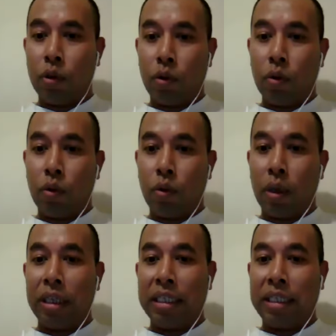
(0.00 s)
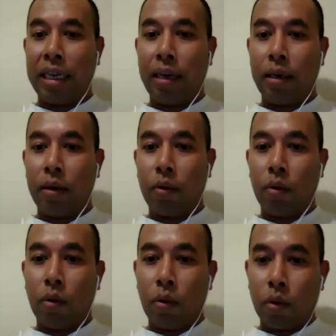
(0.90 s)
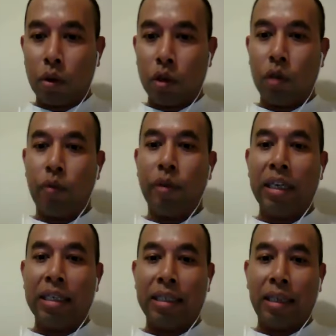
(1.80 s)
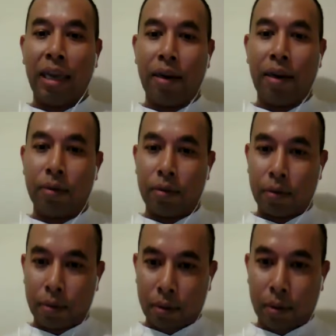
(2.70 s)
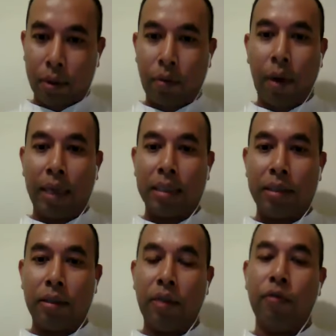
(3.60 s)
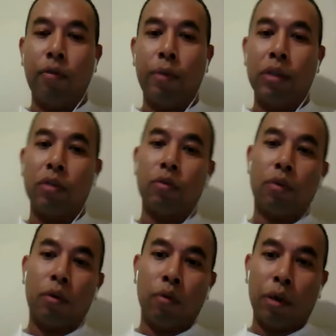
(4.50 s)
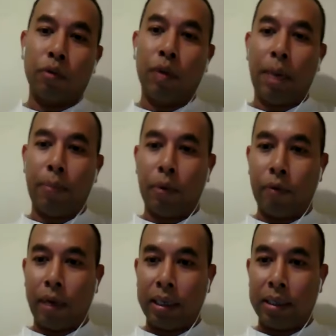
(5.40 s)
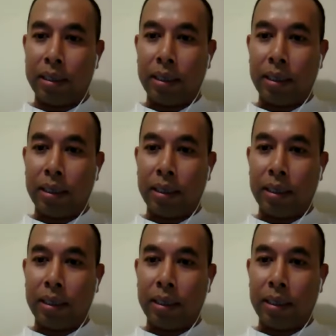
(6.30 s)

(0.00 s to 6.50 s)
to understand, to read and write the information what we have provided.